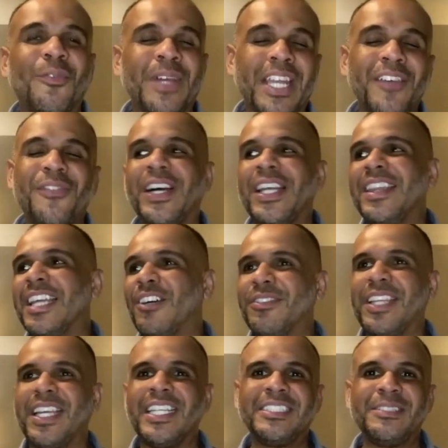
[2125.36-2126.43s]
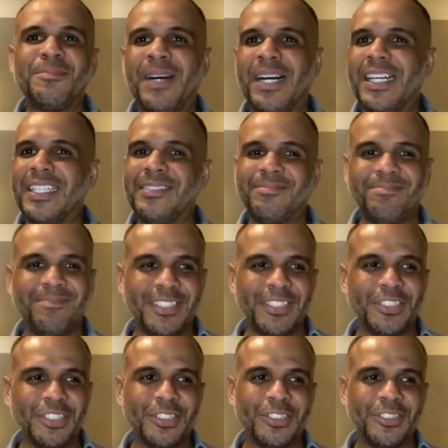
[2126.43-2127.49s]
when I find out that my, you
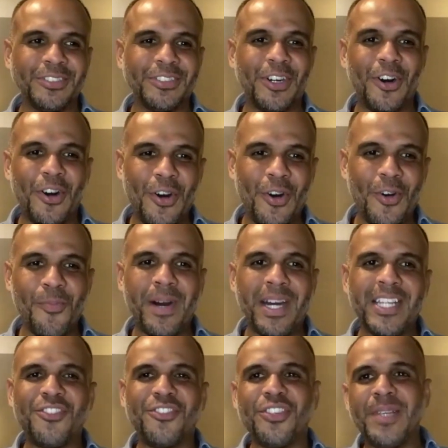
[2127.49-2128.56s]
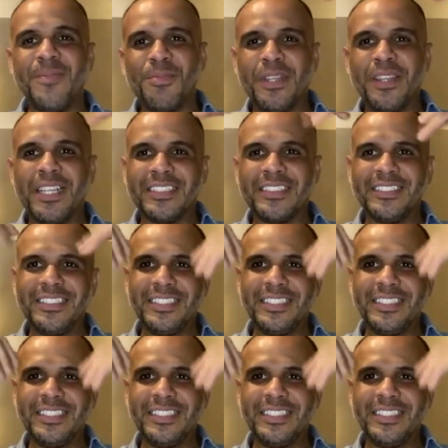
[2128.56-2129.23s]
know, all my dreams went like